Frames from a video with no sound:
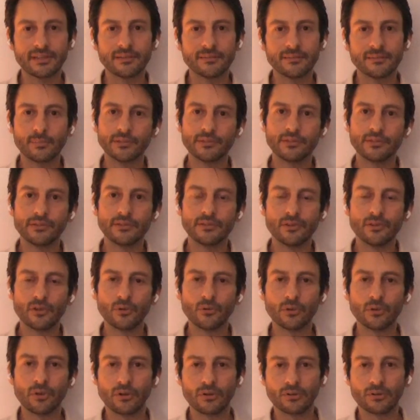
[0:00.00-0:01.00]
but no
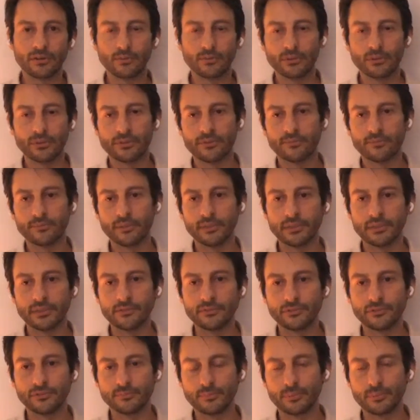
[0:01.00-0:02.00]
longer with the
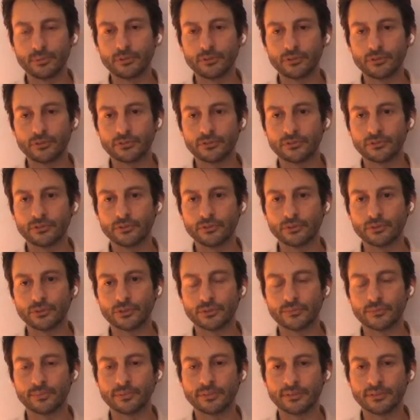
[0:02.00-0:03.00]
belief in personal
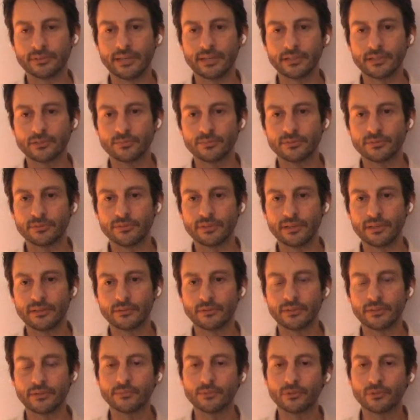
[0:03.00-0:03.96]
doership and attachment to outcome.